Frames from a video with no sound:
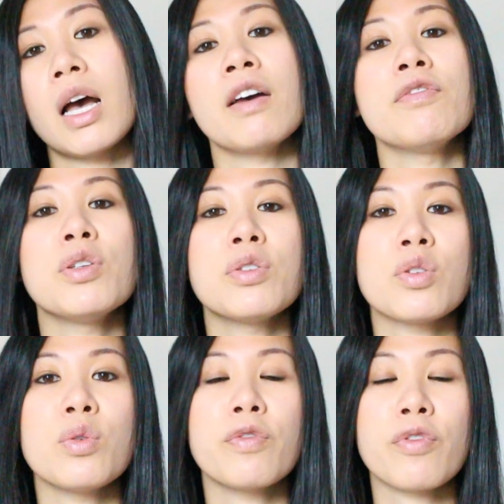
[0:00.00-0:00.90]
I've
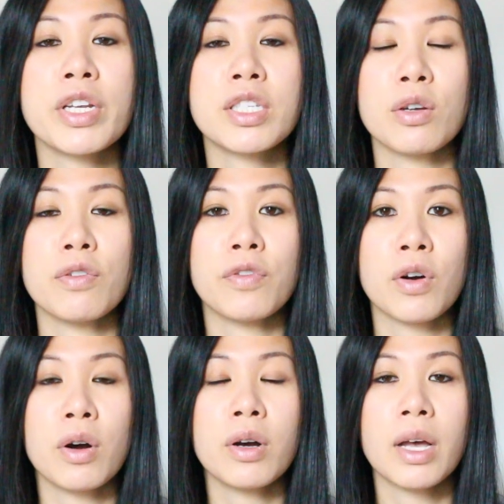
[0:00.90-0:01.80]
used all 3 so
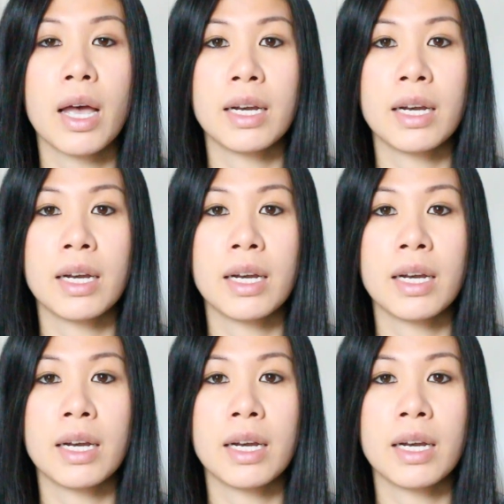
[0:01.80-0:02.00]
far,